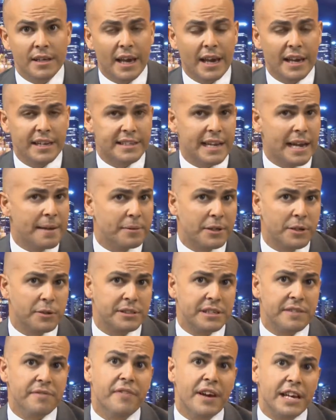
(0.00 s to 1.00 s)
Yeah, he deemed that it
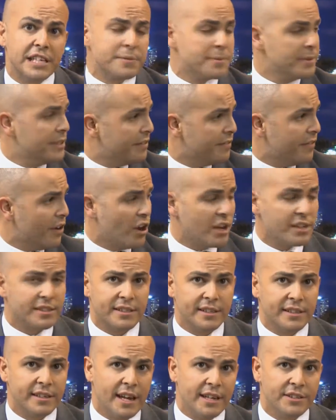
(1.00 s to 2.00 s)
was investment
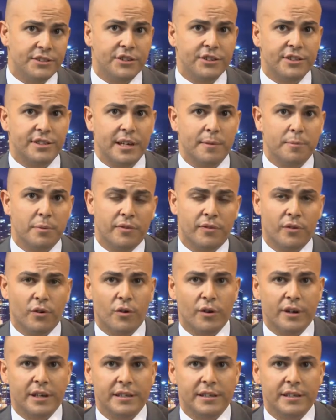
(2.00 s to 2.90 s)
advice, and as you said before,